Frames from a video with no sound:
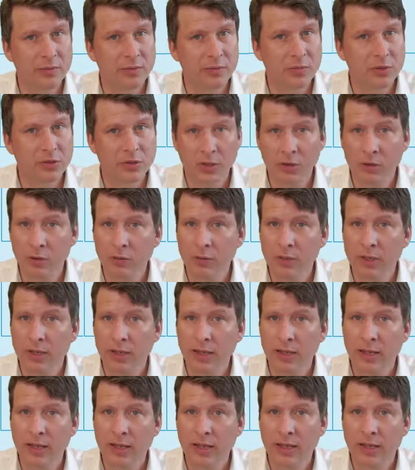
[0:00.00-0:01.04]
So
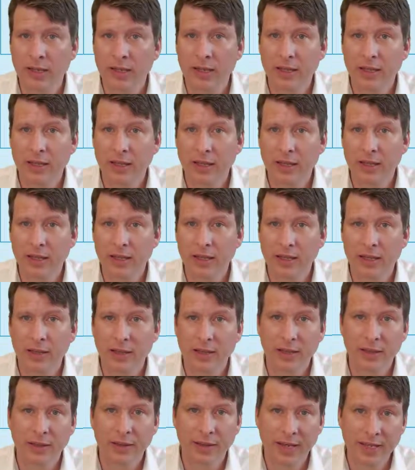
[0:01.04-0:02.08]

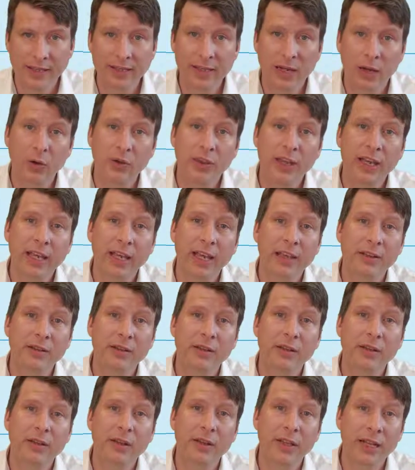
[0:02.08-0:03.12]
that's how they get
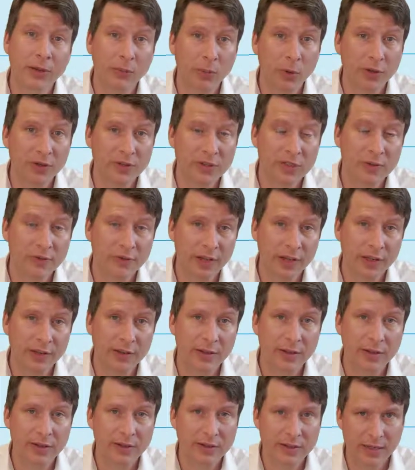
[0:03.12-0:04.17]
networks
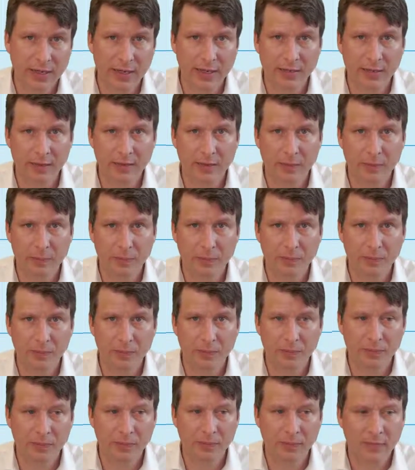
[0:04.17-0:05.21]
effect started.
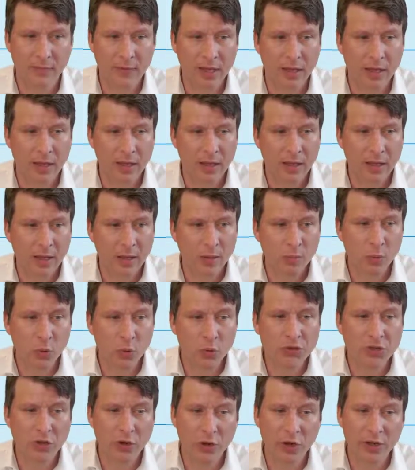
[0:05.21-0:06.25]

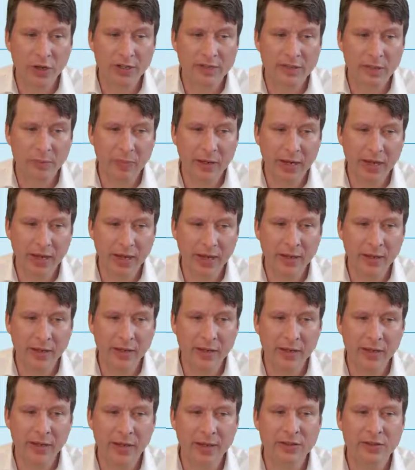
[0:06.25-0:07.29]
Boost early supply
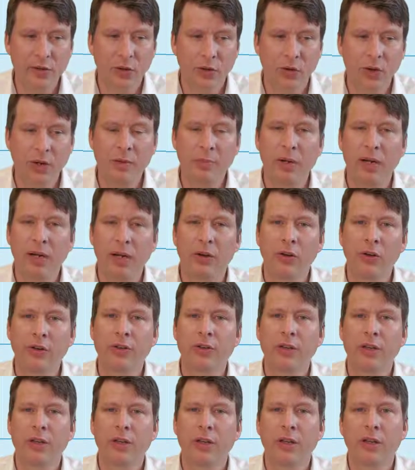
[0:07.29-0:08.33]
is all about
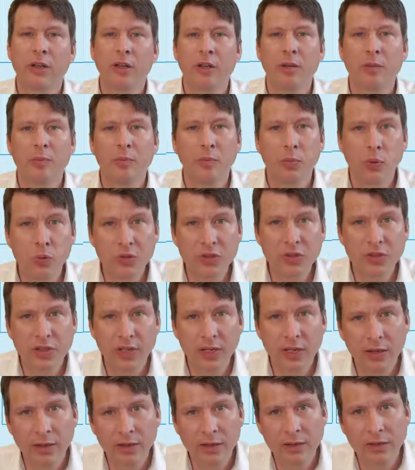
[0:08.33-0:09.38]

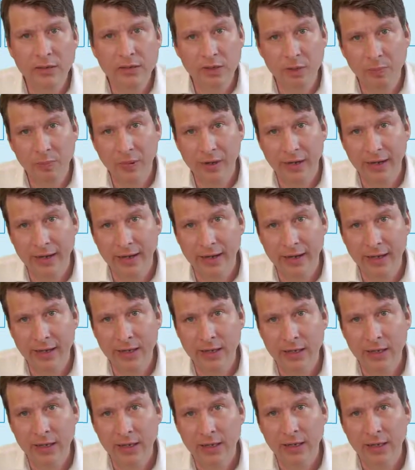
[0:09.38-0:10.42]
boosting
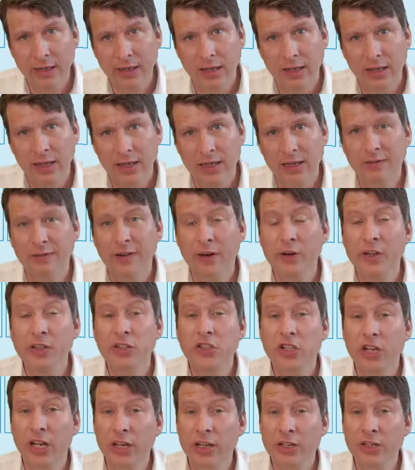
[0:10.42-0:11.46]
supply in a very
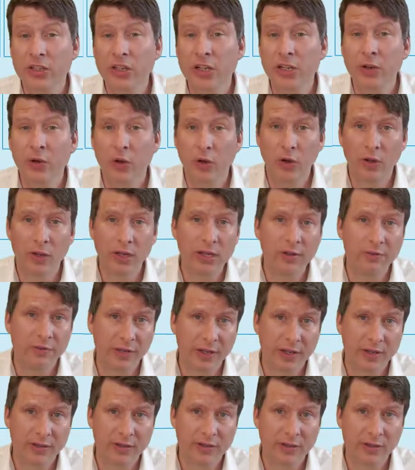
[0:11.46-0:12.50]
challenging early
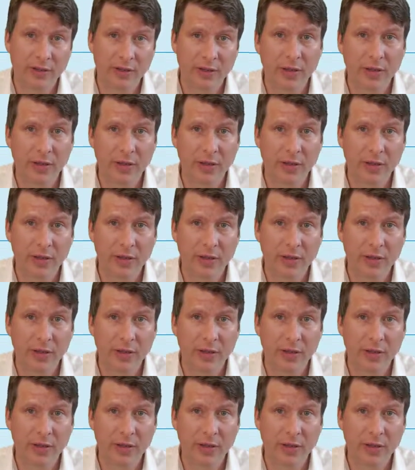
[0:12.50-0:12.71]
phase.